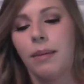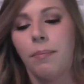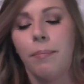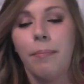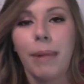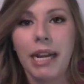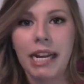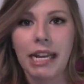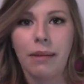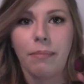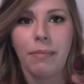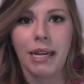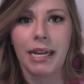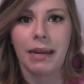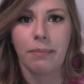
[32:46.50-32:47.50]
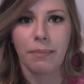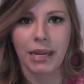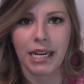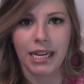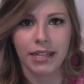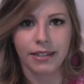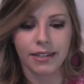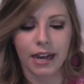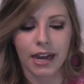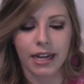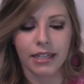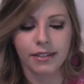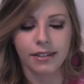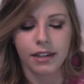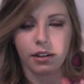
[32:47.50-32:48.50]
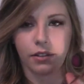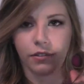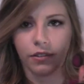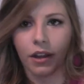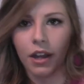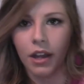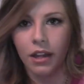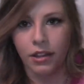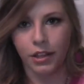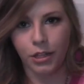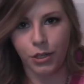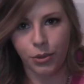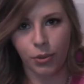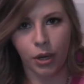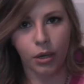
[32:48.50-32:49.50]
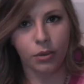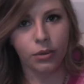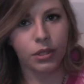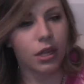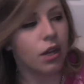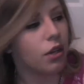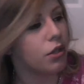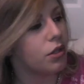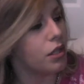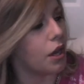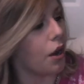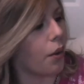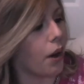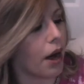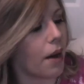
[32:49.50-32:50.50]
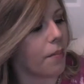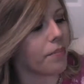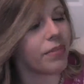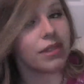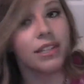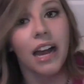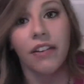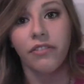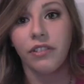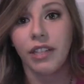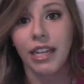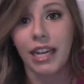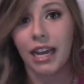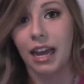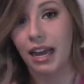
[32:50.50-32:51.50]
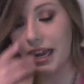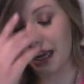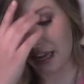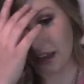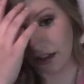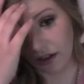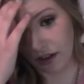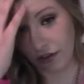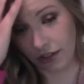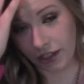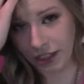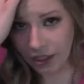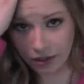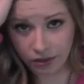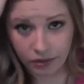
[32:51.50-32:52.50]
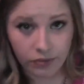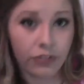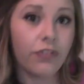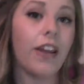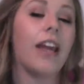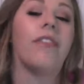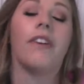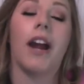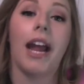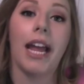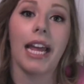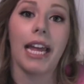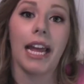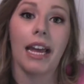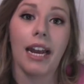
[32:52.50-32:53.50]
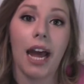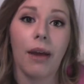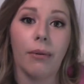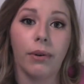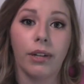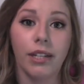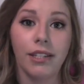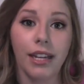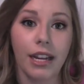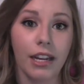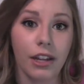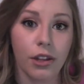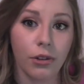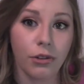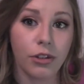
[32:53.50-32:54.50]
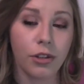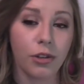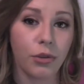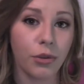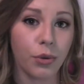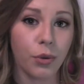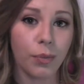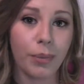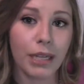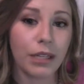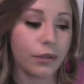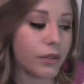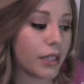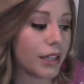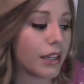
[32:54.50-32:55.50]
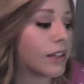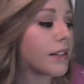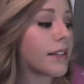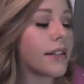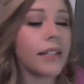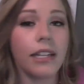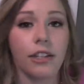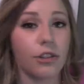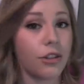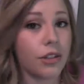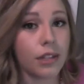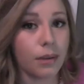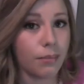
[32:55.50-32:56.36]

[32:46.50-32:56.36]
the mini size of the duos. So definitely a year favorite, and I will continue to be using this because it's just